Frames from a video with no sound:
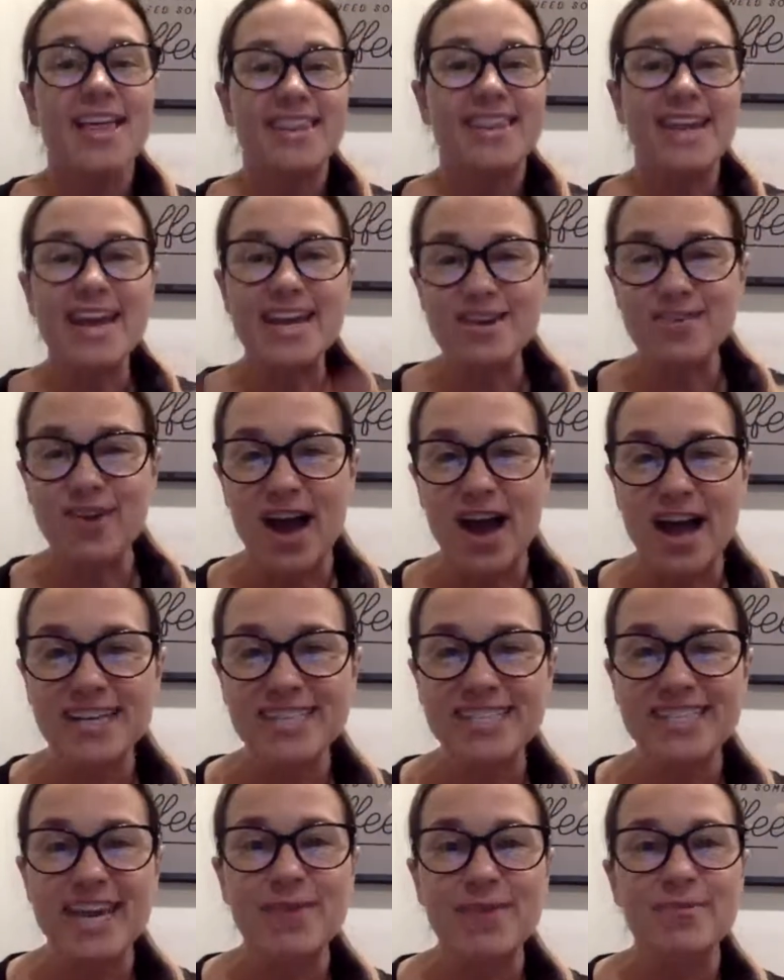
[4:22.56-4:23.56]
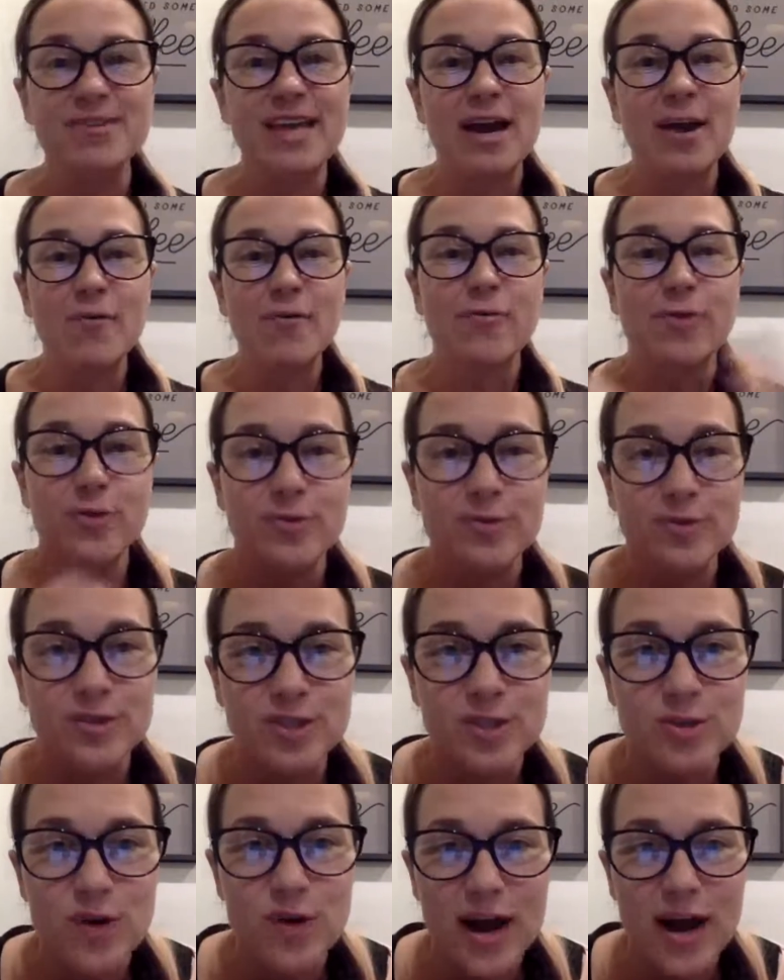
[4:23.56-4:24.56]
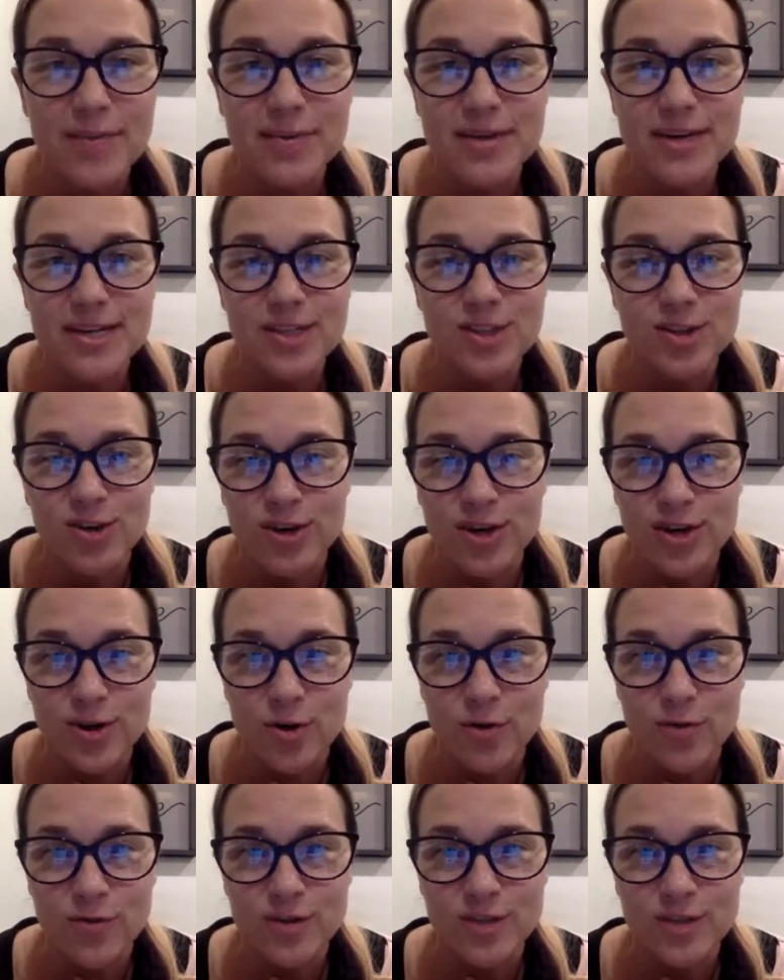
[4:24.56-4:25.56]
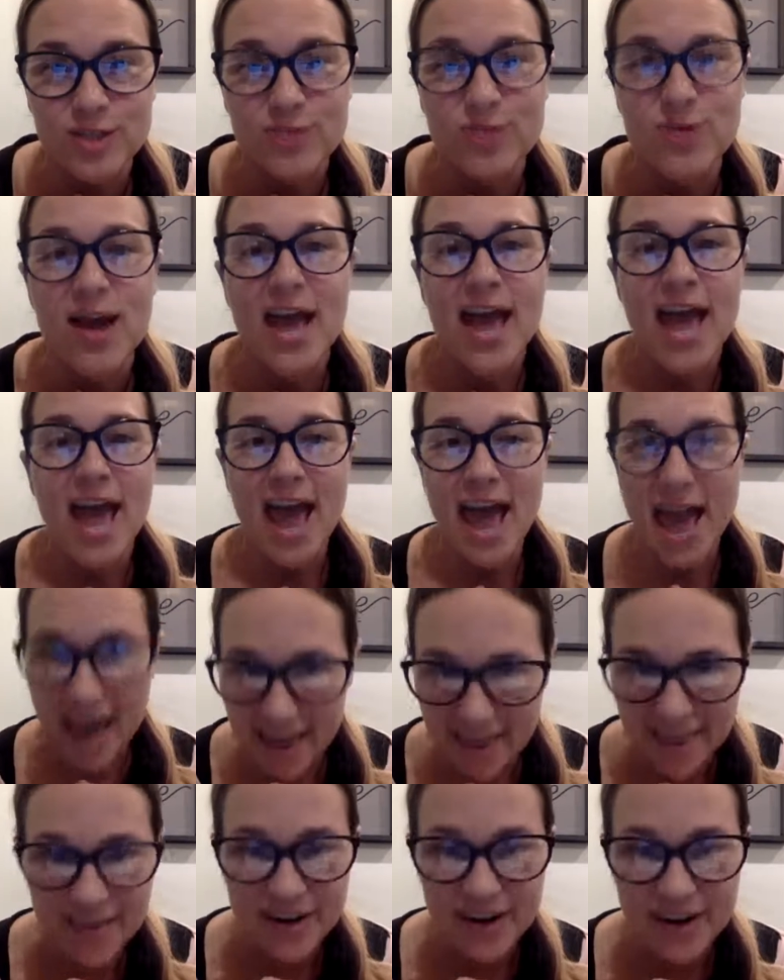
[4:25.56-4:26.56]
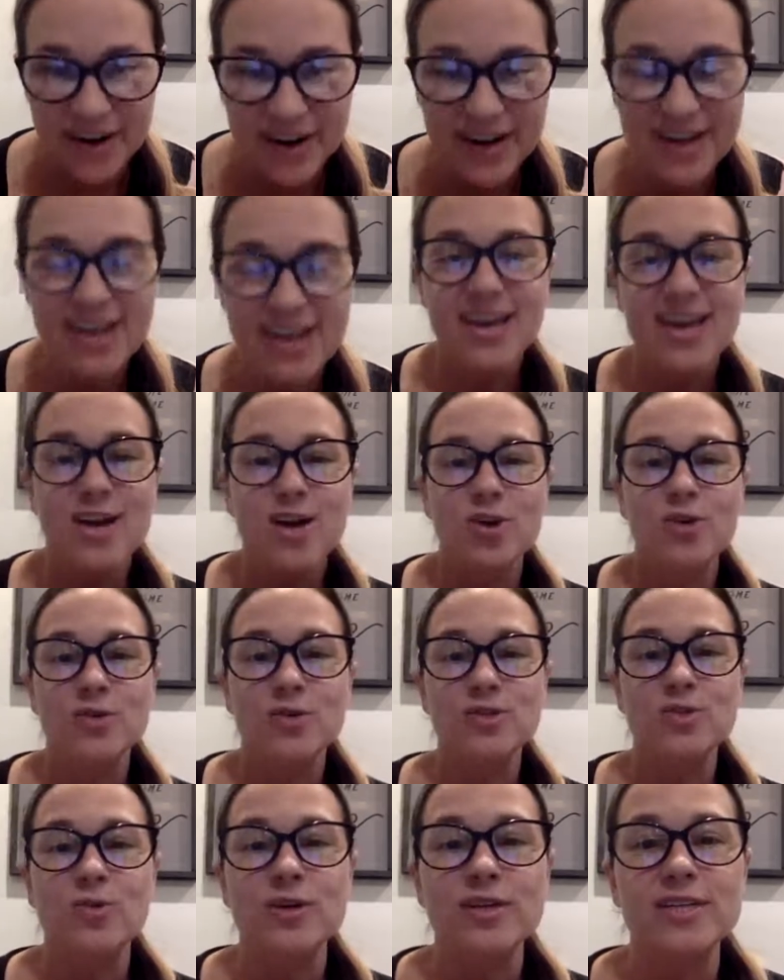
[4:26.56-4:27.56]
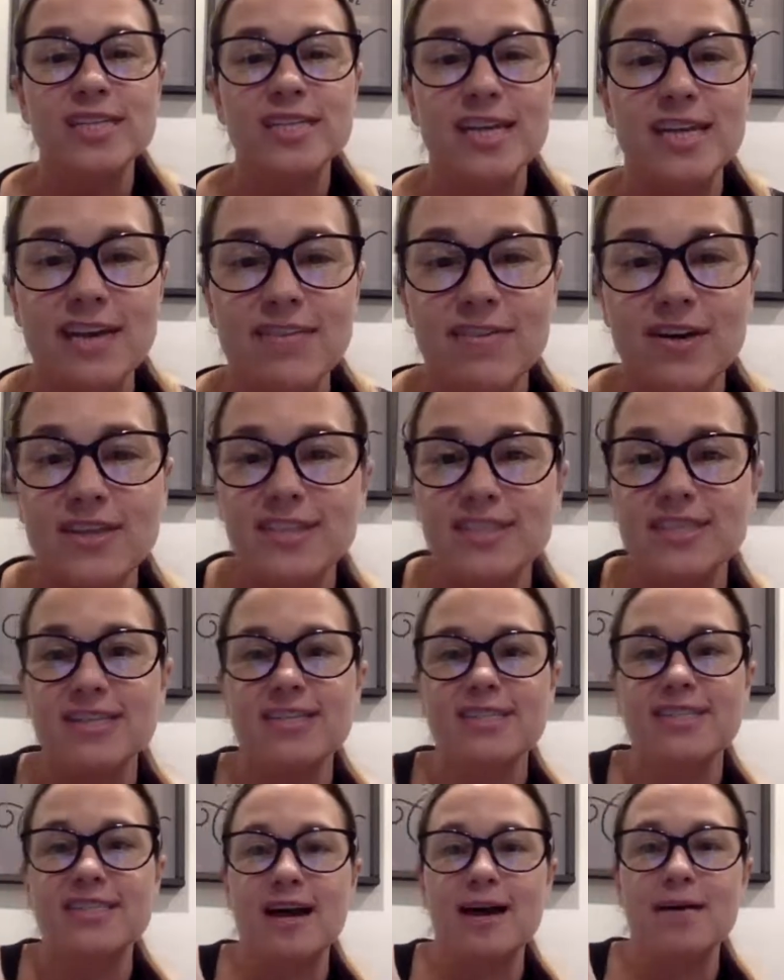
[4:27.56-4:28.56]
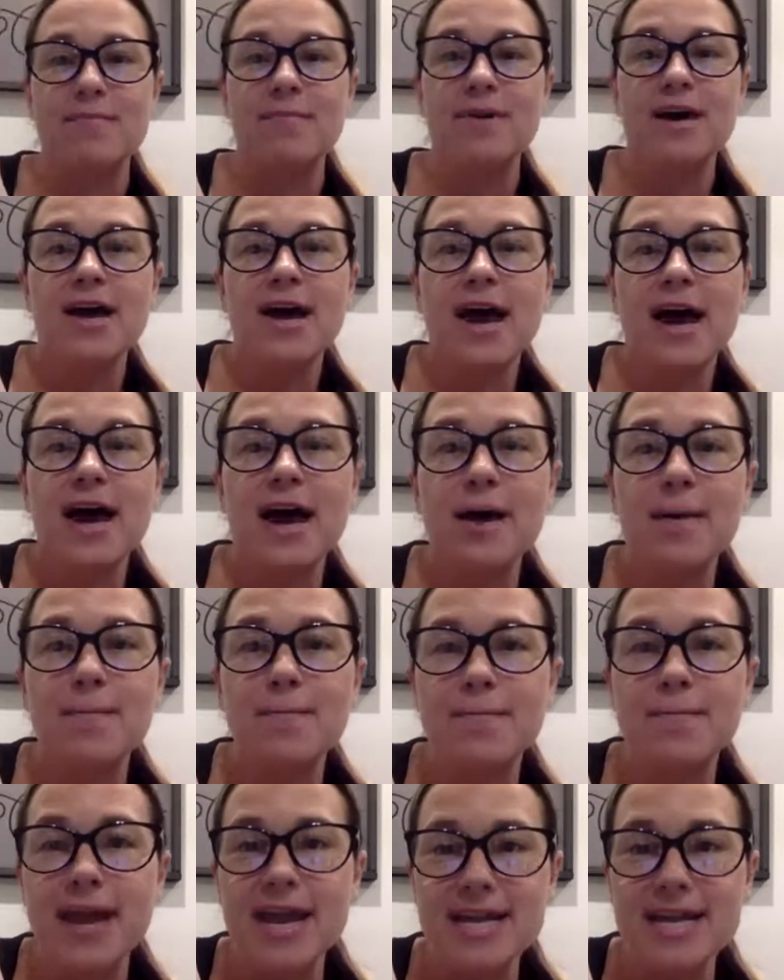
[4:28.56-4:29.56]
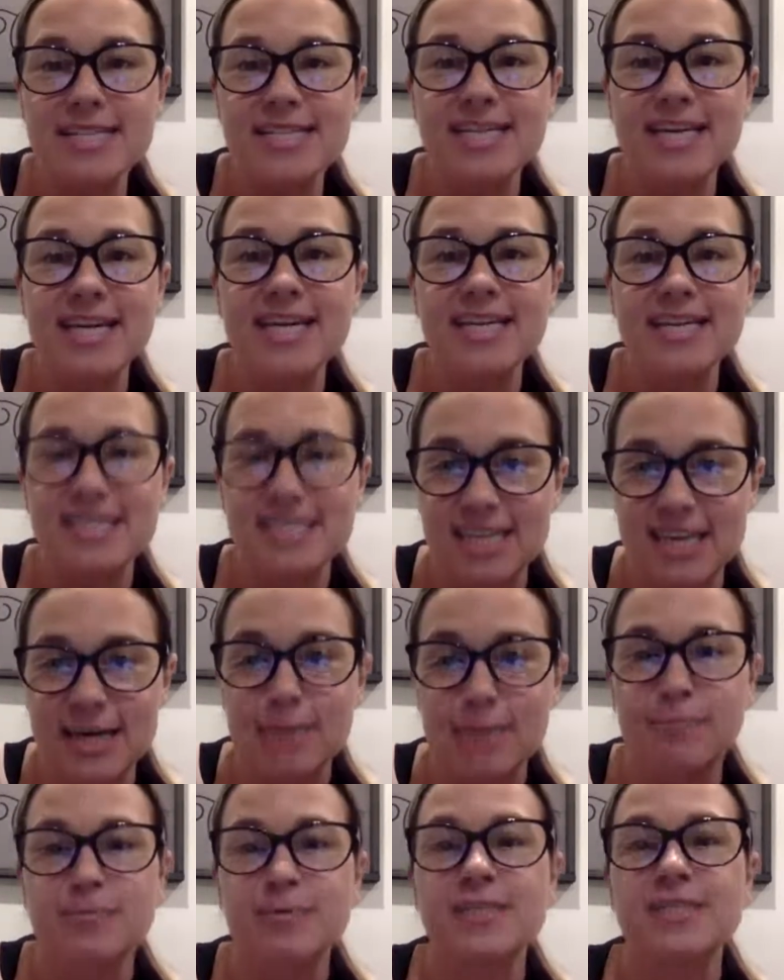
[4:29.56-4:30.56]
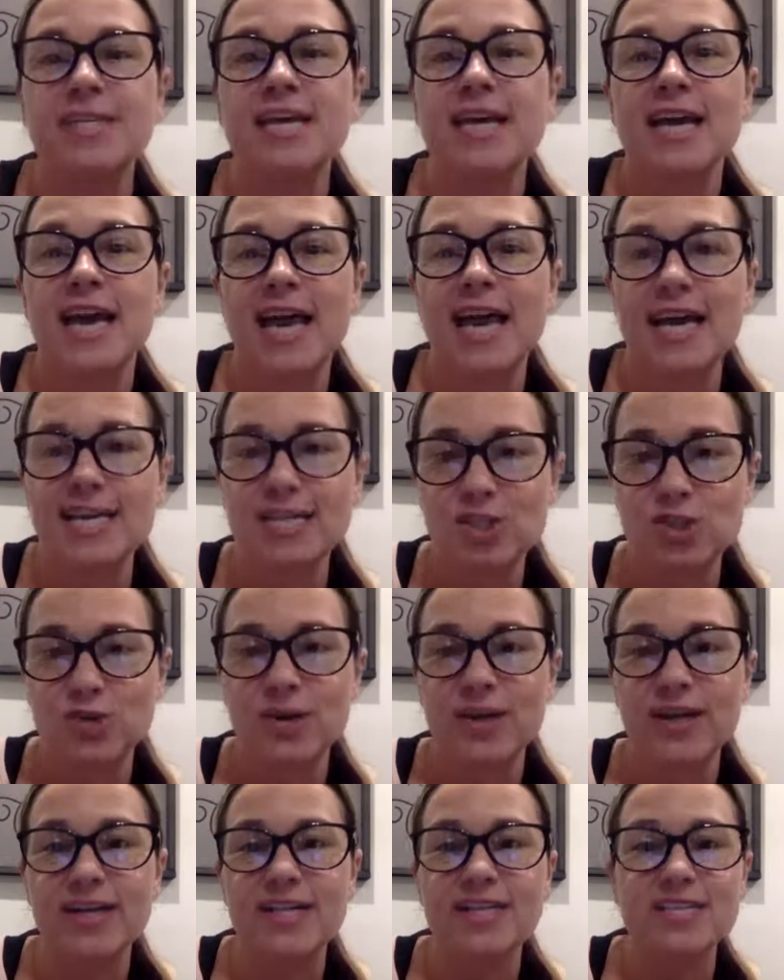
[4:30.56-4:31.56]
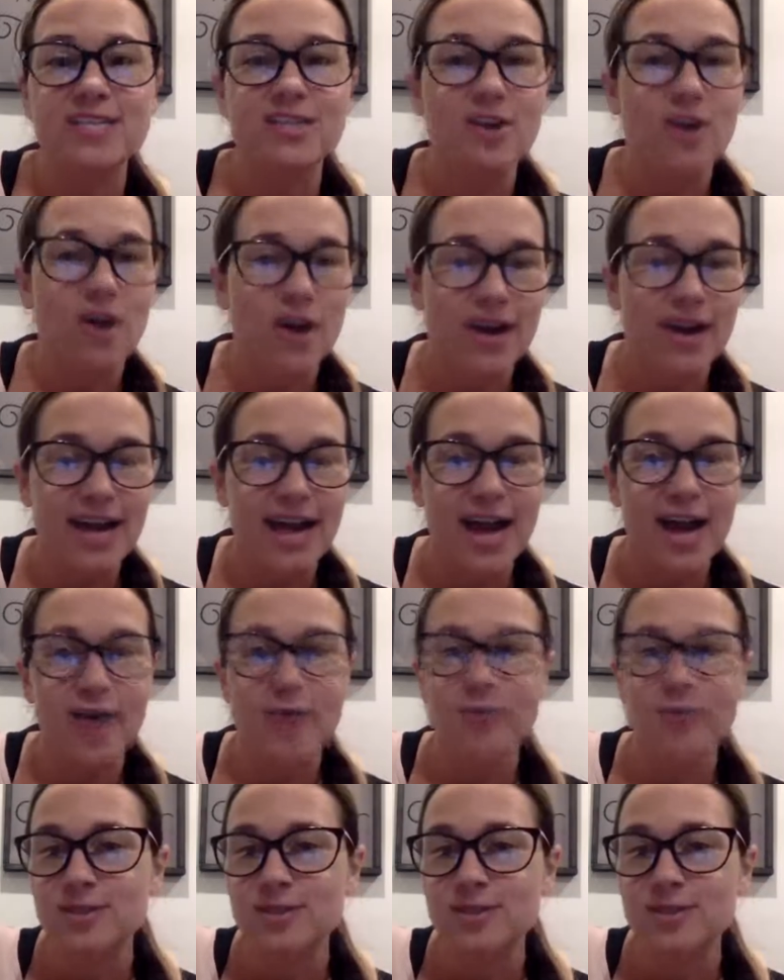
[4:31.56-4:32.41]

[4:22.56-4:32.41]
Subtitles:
Thank you guys. And without further ado, I'm going to turn it over to Heather, who is going to give us some amazing tips and tricks on how